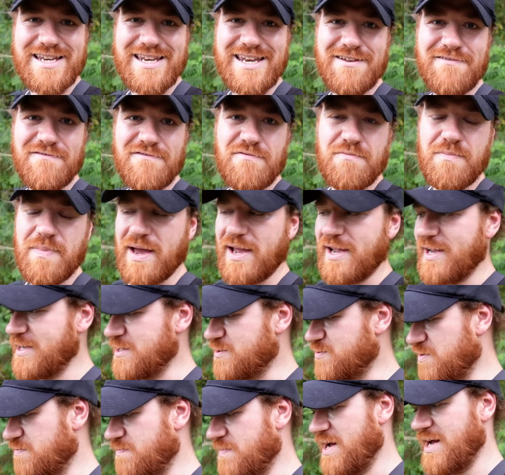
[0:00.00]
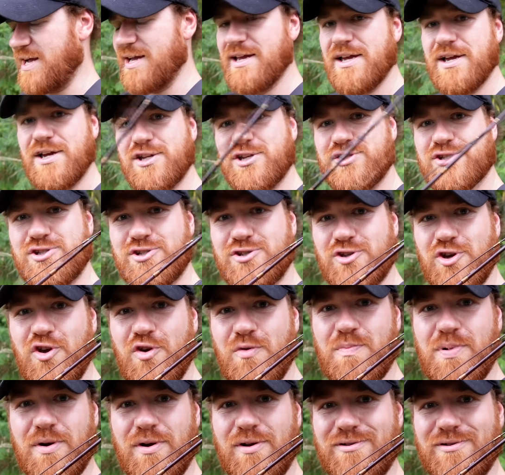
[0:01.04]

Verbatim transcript: nymph baits with my super